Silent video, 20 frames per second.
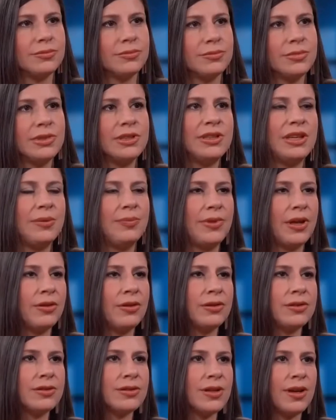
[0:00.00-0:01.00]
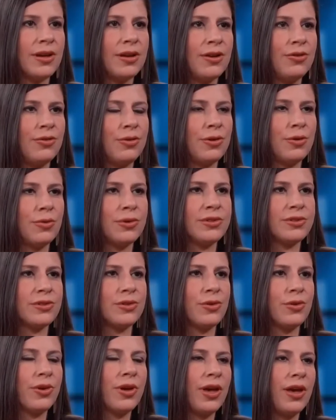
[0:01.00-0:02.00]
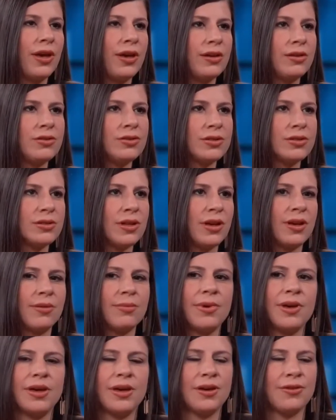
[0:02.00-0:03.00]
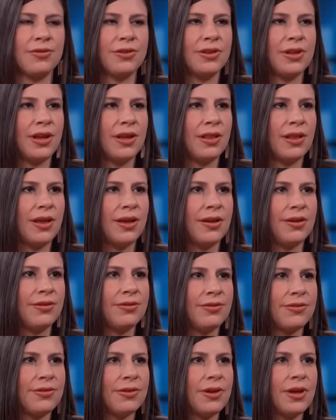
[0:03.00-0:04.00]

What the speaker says: But deep down inside, I knew it wasn't okay. Just like my everyday life,